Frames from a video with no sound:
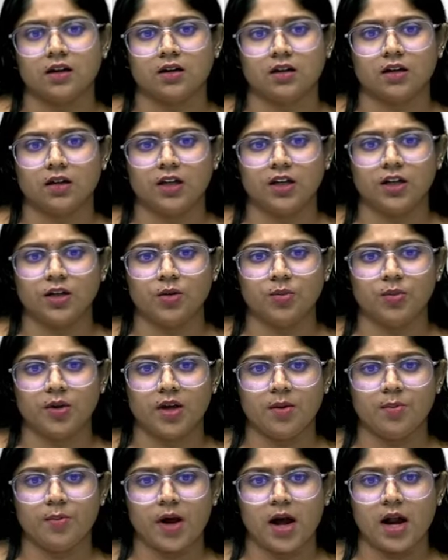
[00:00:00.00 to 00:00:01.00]
need to
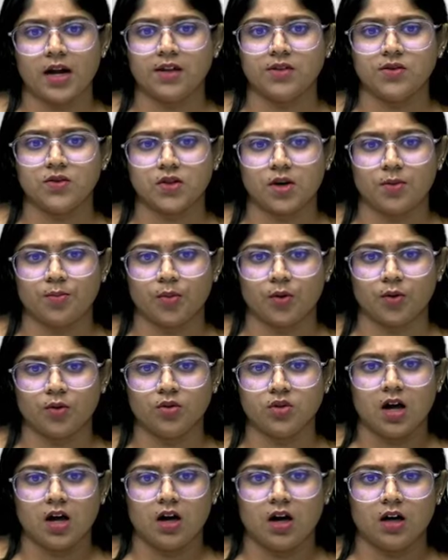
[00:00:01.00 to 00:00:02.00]
be a balanced
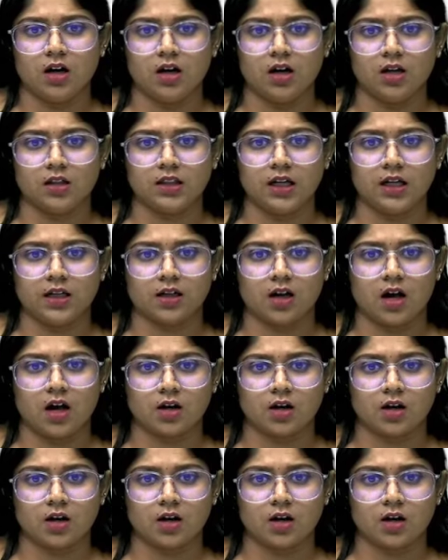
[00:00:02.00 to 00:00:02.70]
approach that